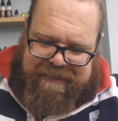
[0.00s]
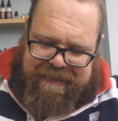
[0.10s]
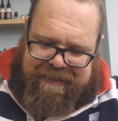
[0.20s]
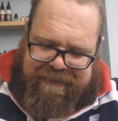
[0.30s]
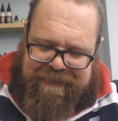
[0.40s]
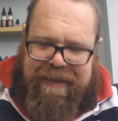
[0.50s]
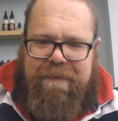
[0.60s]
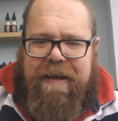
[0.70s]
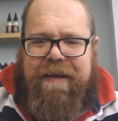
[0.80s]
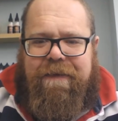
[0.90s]
I shall
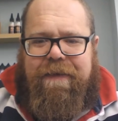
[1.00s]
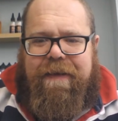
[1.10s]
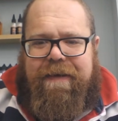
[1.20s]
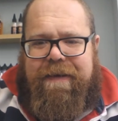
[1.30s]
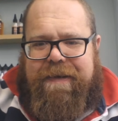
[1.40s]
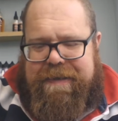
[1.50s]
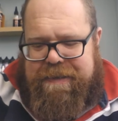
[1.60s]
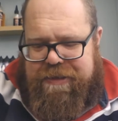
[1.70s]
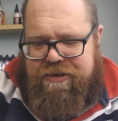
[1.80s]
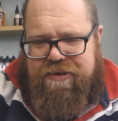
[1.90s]
keep that on there.
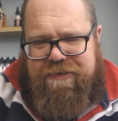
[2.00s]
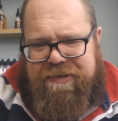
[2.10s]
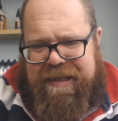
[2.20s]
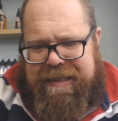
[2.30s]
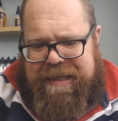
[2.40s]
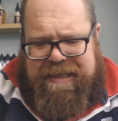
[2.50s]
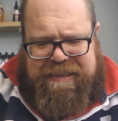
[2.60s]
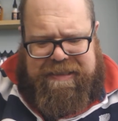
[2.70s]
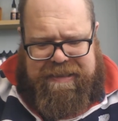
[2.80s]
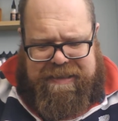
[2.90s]
Just in
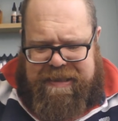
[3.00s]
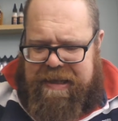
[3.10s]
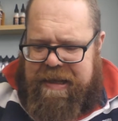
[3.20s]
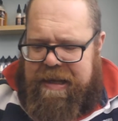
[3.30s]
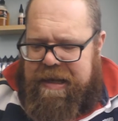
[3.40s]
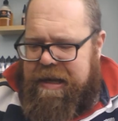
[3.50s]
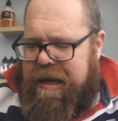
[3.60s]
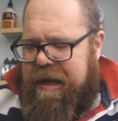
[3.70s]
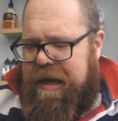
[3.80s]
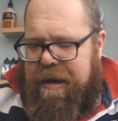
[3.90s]
case.
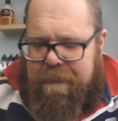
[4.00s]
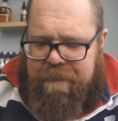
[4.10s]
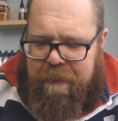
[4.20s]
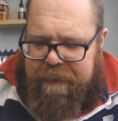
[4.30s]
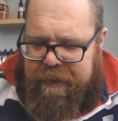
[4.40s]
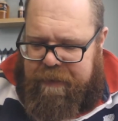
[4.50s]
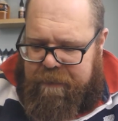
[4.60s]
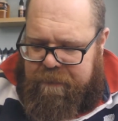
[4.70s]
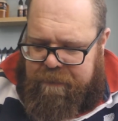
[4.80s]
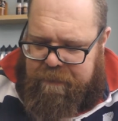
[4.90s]
I'm popping the
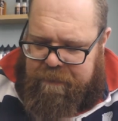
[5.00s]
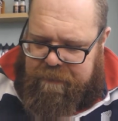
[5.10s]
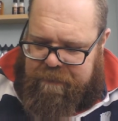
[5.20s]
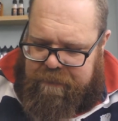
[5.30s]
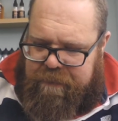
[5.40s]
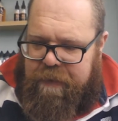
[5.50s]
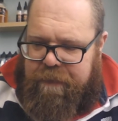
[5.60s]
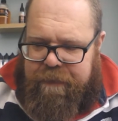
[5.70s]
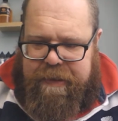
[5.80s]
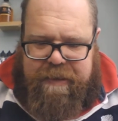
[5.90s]
Goon
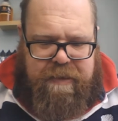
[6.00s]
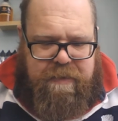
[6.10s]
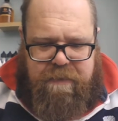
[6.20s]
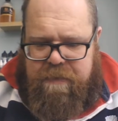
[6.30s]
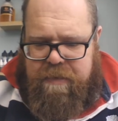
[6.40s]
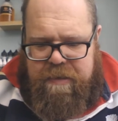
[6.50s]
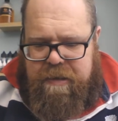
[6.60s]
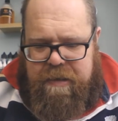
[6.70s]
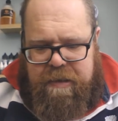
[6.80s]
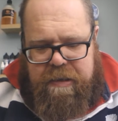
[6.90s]
on now.
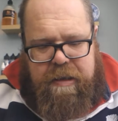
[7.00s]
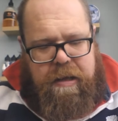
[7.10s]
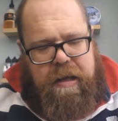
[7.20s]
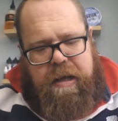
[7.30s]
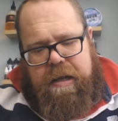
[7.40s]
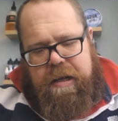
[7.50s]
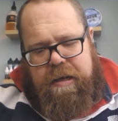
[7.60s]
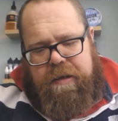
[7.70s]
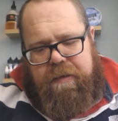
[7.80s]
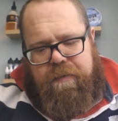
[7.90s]

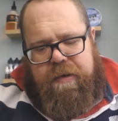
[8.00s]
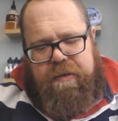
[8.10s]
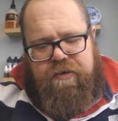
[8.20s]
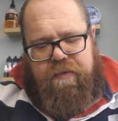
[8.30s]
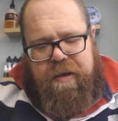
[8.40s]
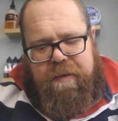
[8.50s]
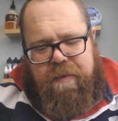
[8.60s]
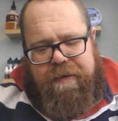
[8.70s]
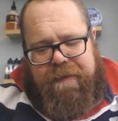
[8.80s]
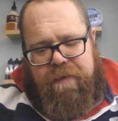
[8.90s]
And we're going to try
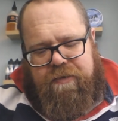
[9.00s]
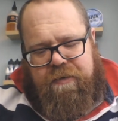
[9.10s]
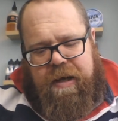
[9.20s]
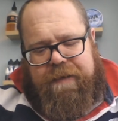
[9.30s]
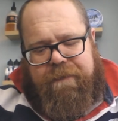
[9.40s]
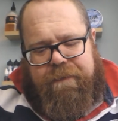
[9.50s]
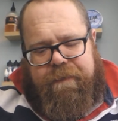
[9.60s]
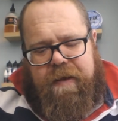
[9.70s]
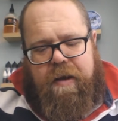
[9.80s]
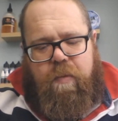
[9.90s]
one I've not tried of
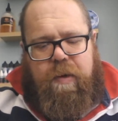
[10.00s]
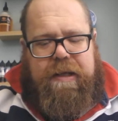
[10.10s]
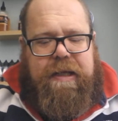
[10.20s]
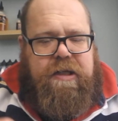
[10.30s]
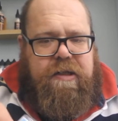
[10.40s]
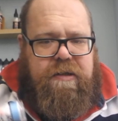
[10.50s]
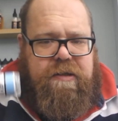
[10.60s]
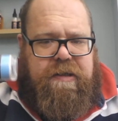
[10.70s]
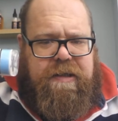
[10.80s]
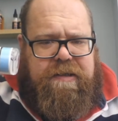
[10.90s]
Wick
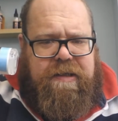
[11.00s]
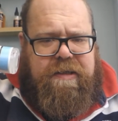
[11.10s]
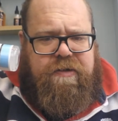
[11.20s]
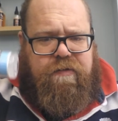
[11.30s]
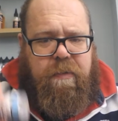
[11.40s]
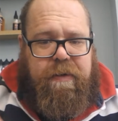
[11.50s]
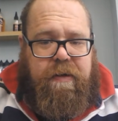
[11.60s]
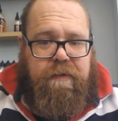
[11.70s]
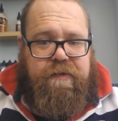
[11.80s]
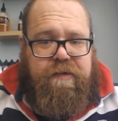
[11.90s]
Addiction's. It's
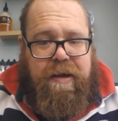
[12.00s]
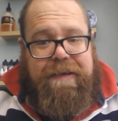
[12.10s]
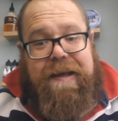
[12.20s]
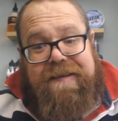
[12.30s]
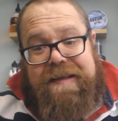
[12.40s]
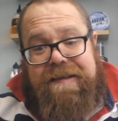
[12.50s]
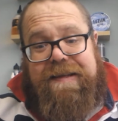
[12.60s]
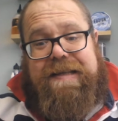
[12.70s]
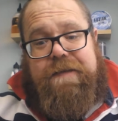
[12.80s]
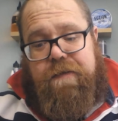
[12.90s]
tropical. So I'm guessing it's going
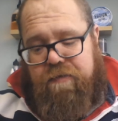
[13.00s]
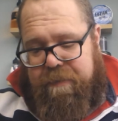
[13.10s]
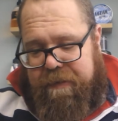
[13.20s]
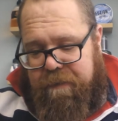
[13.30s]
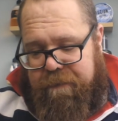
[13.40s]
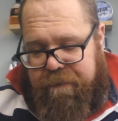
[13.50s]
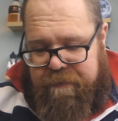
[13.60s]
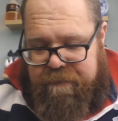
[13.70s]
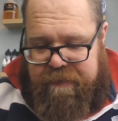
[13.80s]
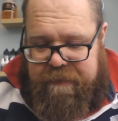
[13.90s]
to taste of tropical
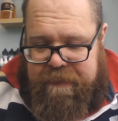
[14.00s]
fruits.